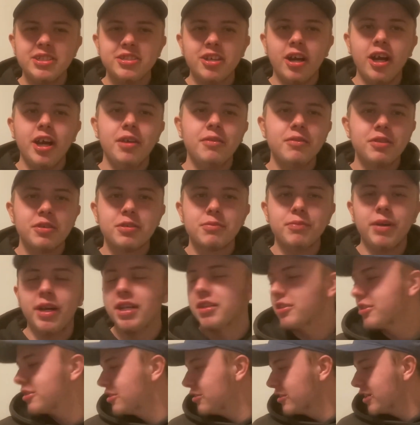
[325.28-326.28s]
sorry, I'm looking back,
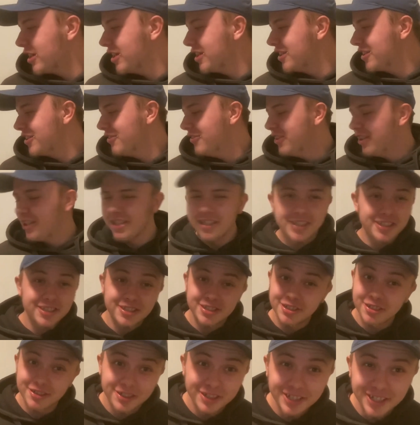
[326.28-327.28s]
I'm just looking at the donut. It looks
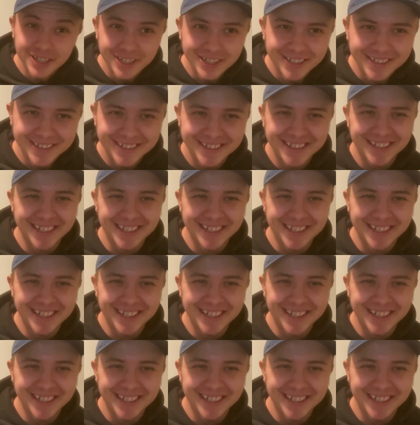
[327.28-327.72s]
so good.